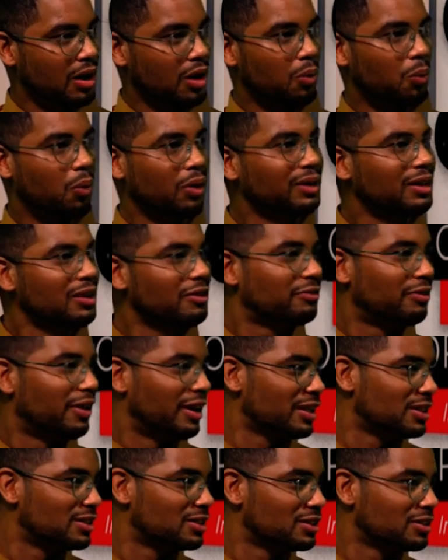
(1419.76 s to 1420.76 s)
what
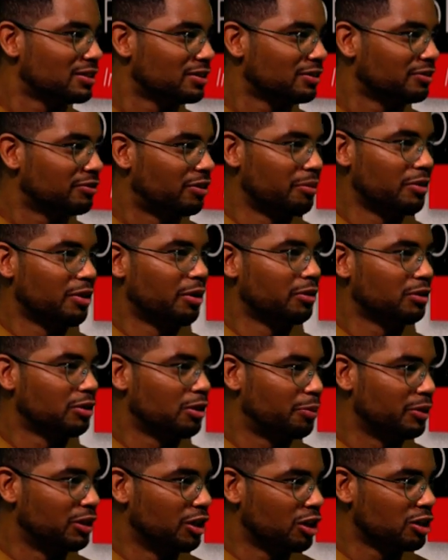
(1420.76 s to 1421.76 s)
advice from the
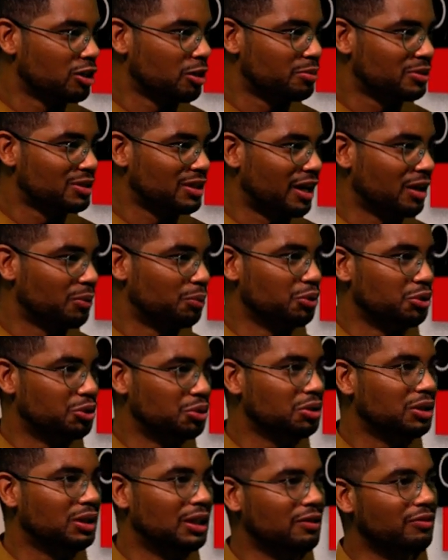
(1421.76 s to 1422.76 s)
entrepreneurship side would
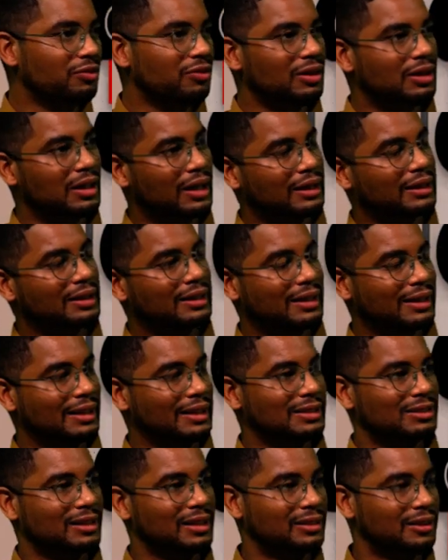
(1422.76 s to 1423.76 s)
you give younger
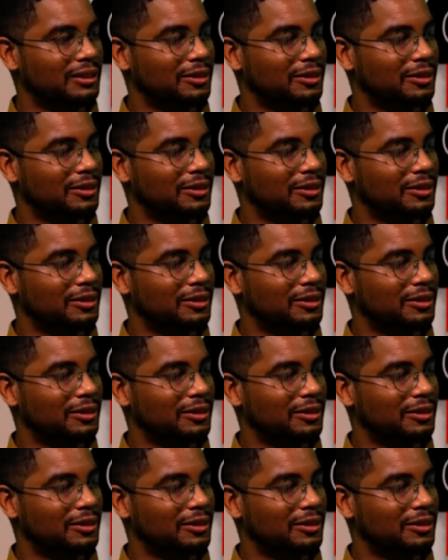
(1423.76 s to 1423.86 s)
Ra-eese right